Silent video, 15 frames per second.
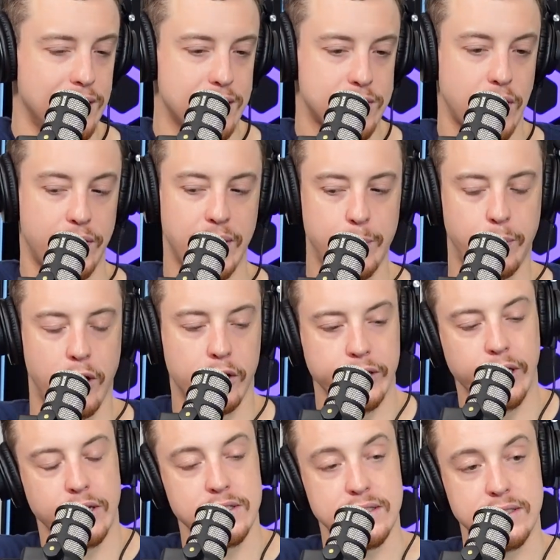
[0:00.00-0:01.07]
So I think
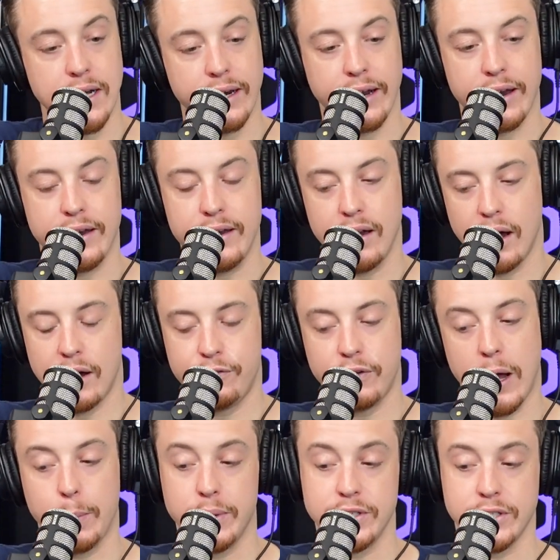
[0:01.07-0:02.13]
Polygon's done enough
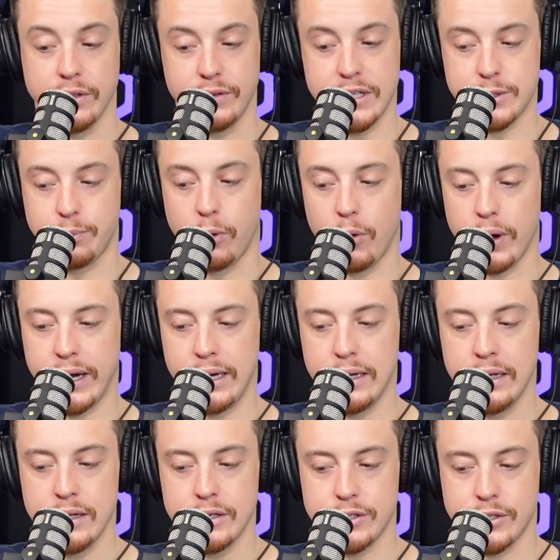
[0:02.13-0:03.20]
up until this point
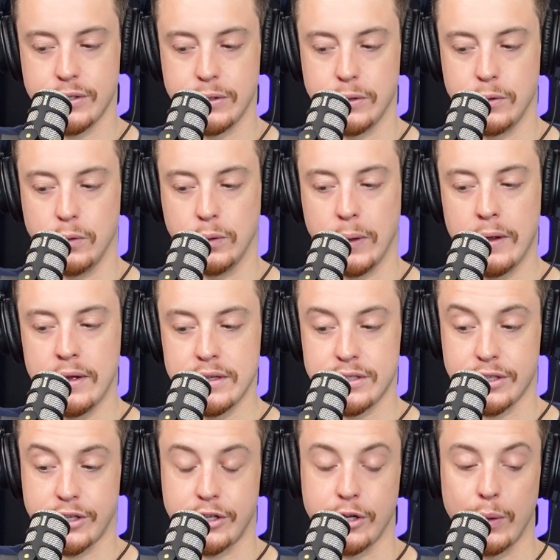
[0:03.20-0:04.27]
to
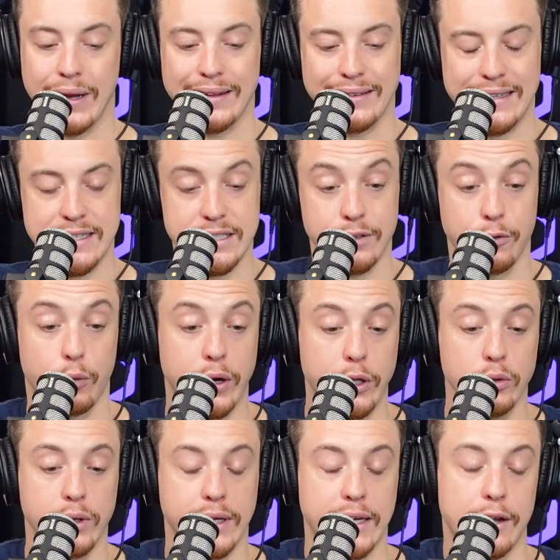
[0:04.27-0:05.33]
secure, at least when
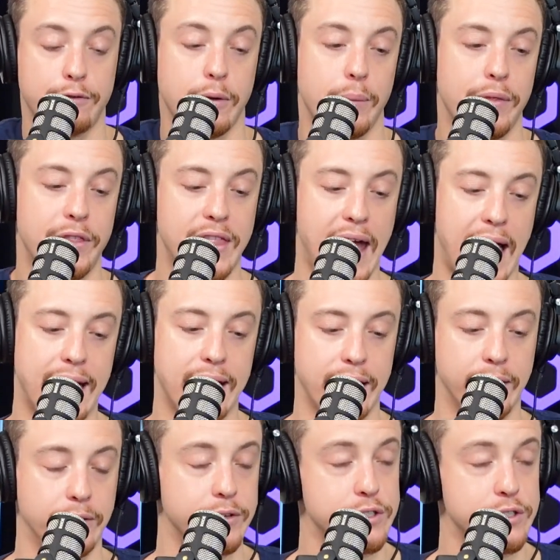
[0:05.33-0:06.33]
you look at it from that angle.